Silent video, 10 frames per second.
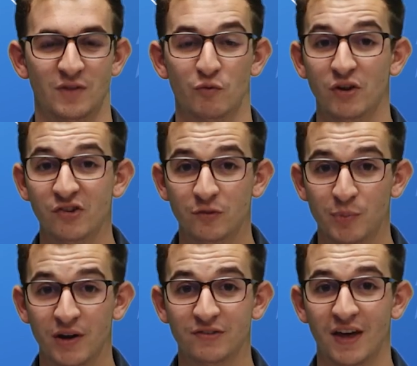Richie
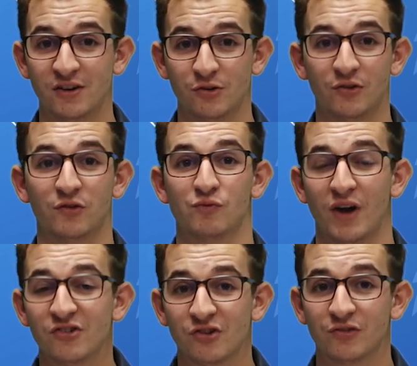Springs enters his
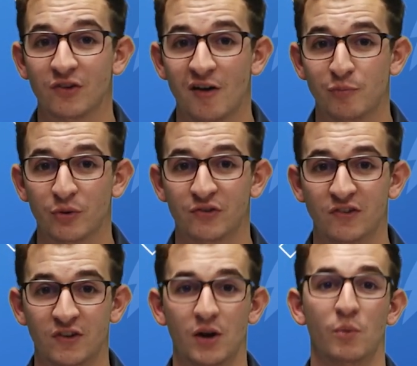redshirt sophomore
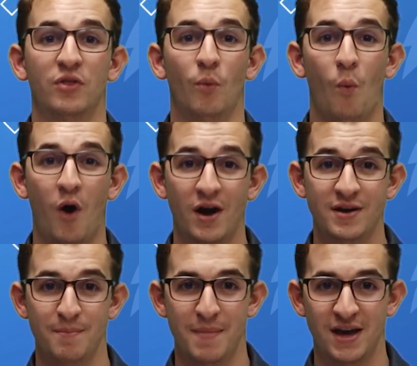season with
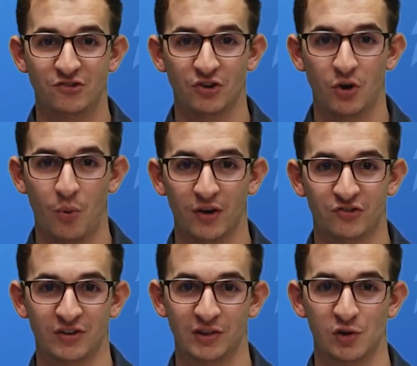one major
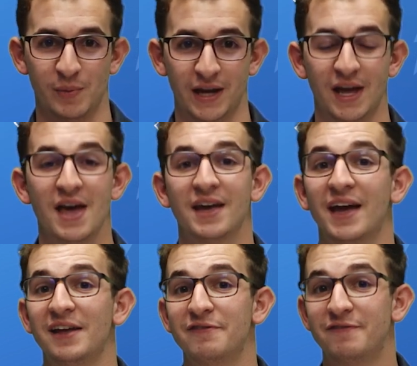question looming.
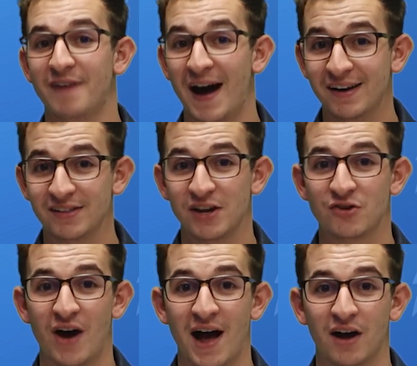Can he finally
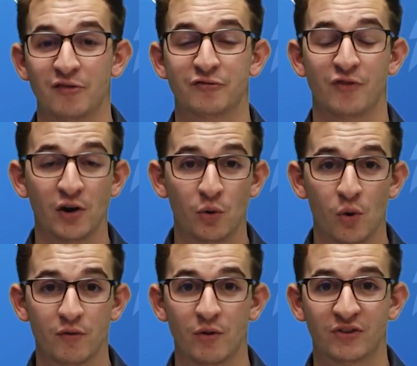crack a front
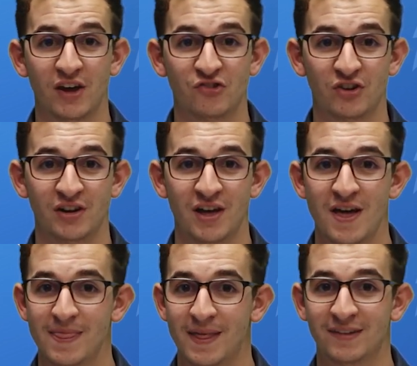court rotation
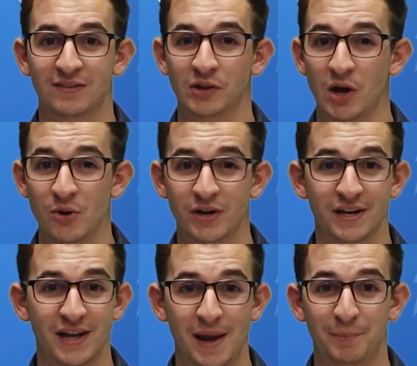that's
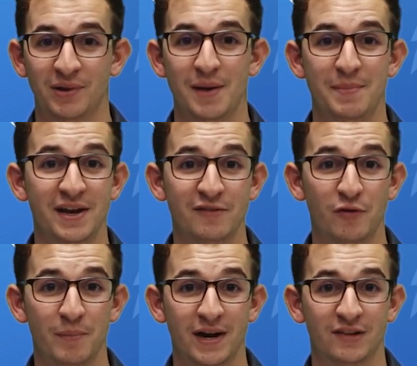loaded and play meaningful
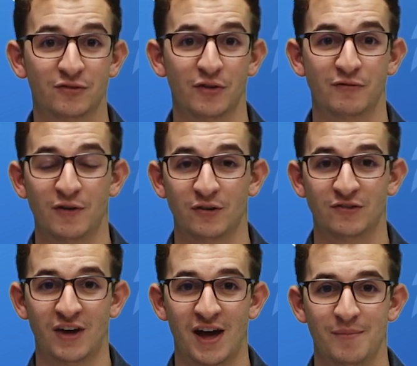minutes for the first
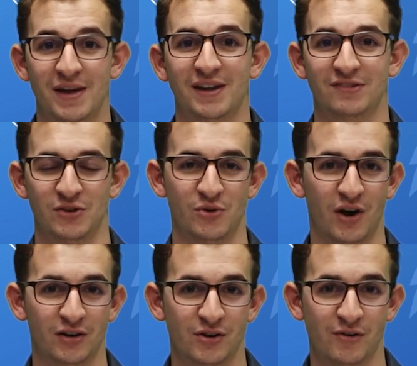time in his
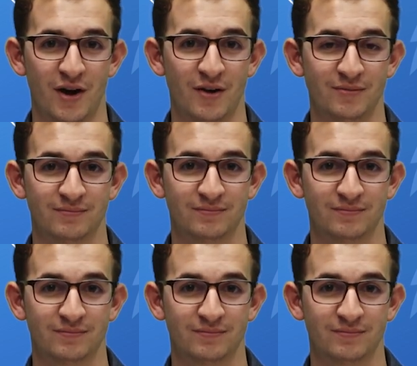UConn career?